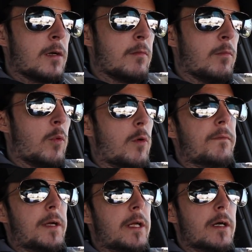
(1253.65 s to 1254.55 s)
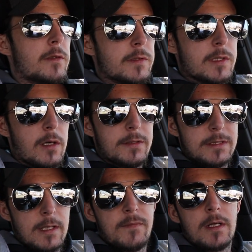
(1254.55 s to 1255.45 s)
more videos on
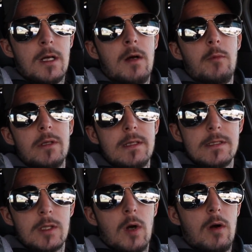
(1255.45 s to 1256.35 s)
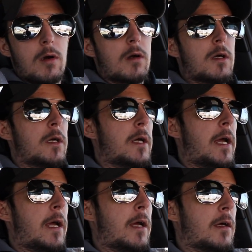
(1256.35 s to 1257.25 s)
stuff to come with this car,
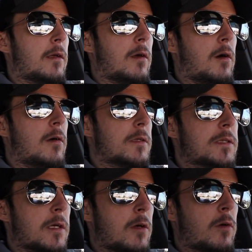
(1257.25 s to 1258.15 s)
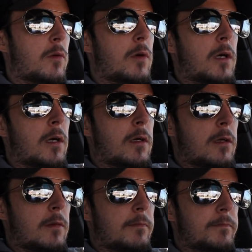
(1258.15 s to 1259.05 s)
and
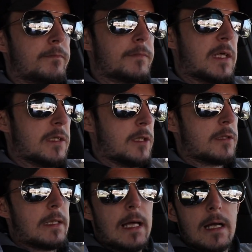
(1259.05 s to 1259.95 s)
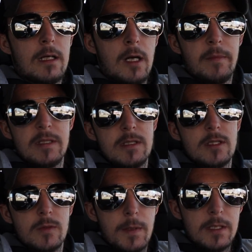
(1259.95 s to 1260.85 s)
also because there's a lot coming:
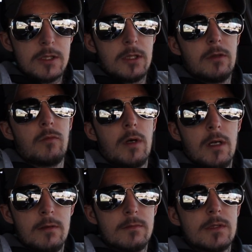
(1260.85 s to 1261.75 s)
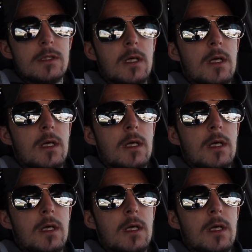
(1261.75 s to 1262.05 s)
suspension, rims,